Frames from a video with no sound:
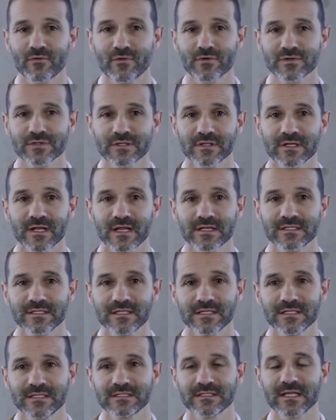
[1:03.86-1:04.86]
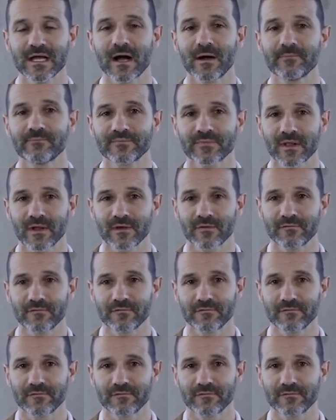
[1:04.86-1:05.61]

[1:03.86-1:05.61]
University. I did um, a